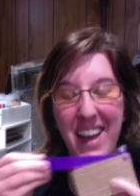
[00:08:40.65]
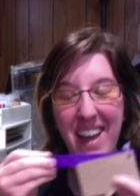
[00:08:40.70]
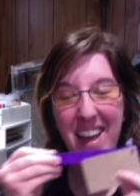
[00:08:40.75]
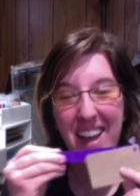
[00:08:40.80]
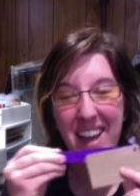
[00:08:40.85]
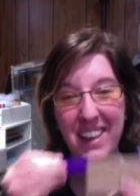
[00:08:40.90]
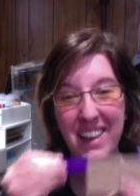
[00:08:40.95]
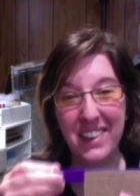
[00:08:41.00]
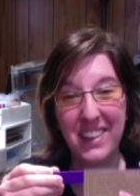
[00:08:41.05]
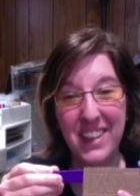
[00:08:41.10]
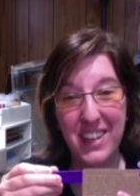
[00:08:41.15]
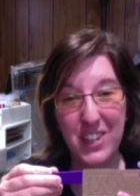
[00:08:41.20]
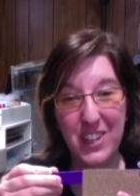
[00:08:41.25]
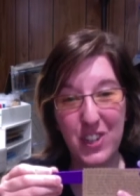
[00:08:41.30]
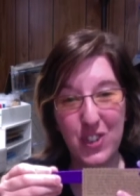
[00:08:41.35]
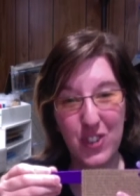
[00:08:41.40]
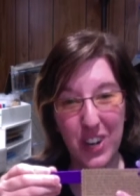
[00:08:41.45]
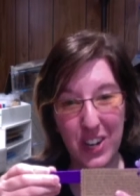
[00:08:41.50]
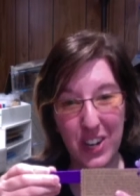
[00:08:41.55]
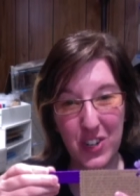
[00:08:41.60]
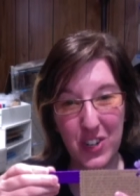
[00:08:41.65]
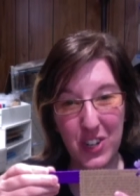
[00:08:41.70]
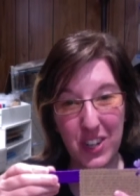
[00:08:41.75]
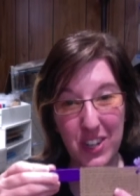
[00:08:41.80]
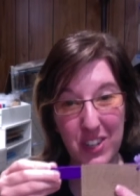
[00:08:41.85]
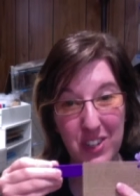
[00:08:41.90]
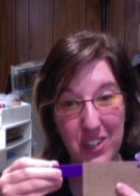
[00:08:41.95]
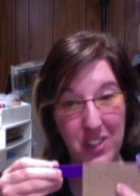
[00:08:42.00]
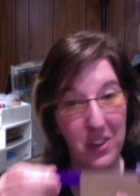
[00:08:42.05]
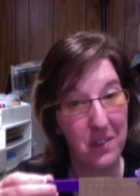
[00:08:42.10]
And the
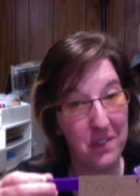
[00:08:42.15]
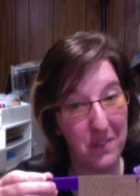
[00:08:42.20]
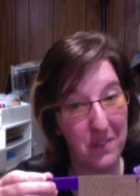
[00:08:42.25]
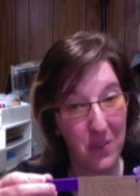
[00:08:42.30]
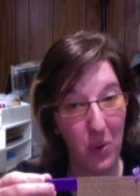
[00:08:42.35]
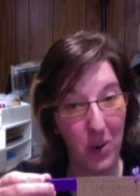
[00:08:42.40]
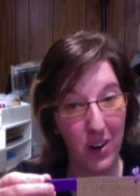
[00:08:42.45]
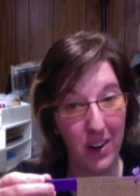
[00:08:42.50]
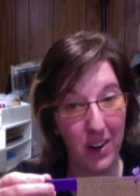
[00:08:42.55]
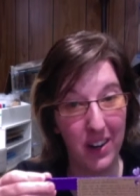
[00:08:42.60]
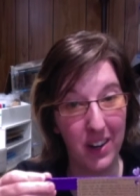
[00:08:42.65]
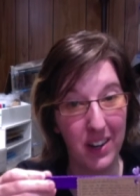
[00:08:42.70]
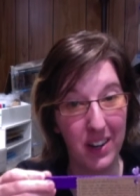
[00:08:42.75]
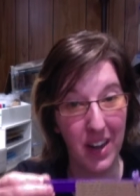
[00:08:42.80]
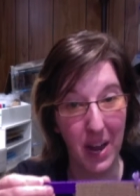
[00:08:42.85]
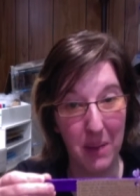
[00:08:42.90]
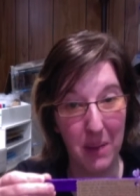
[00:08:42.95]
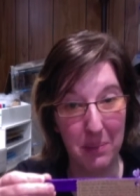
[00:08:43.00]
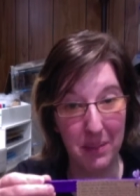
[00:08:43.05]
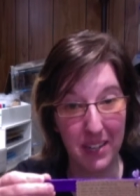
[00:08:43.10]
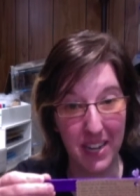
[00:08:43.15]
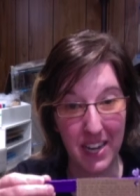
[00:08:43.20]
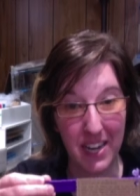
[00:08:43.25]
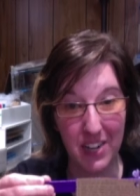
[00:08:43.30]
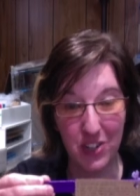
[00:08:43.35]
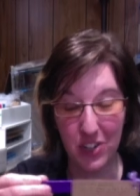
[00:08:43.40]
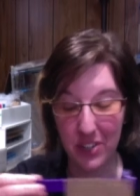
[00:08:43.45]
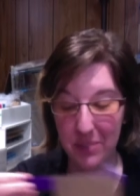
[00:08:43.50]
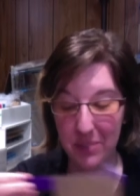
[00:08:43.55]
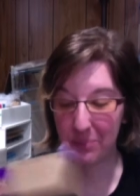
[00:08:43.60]
instructions for
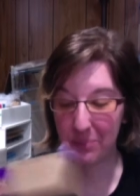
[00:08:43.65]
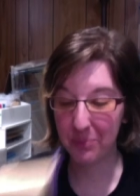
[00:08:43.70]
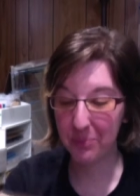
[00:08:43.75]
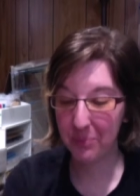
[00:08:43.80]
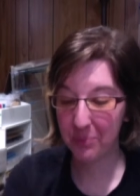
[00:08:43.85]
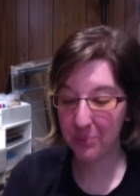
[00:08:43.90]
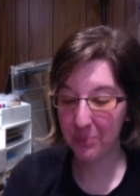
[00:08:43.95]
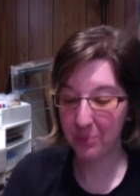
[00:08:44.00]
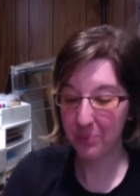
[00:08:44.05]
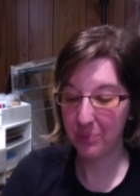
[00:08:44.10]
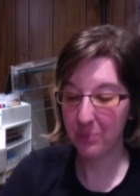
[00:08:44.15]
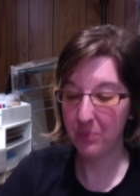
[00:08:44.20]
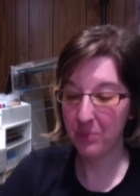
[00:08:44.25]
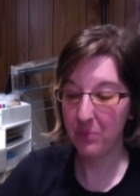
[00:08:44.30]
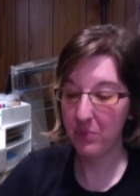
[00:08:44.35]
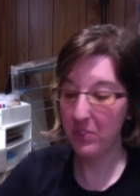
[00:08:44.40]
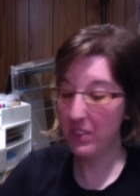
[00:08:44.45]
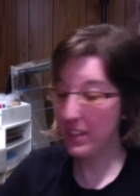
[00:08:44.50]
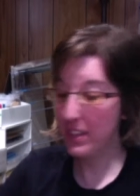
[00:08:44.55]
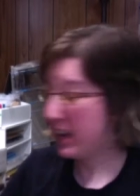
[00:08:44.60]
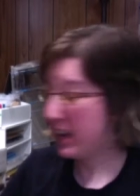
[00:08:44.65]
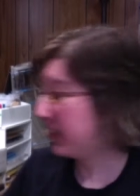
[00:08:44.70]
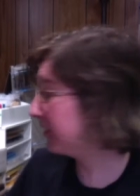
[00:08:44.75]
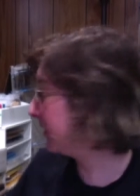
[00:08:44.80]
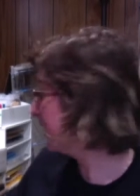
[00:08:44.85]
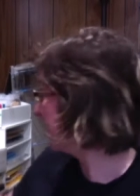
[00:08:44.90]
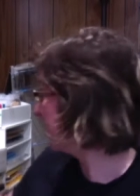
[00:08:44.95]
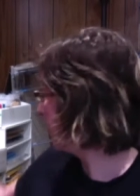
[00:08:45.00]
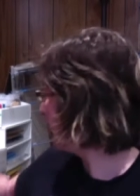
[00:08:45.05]
application. And then I